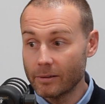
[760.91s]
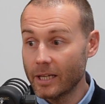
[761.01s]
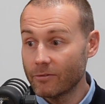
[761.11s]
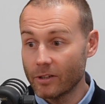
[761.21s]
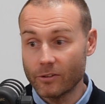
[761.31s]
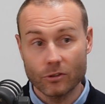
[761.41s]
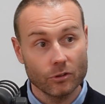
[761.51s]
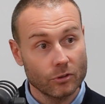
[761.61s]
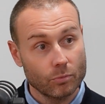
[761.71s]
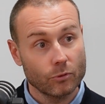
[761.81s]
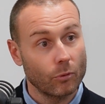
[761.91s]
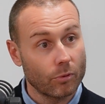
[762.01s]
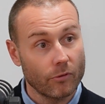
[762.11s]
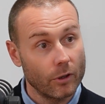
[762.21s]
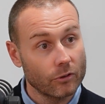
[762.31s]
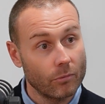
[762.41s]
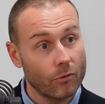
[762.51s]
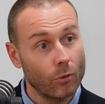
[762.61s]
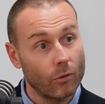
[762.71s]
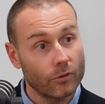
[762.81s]
even if it just sort of provokes some
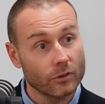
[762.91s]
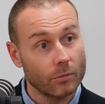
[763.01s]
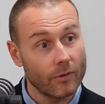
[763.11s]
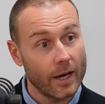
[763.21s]
thought for some of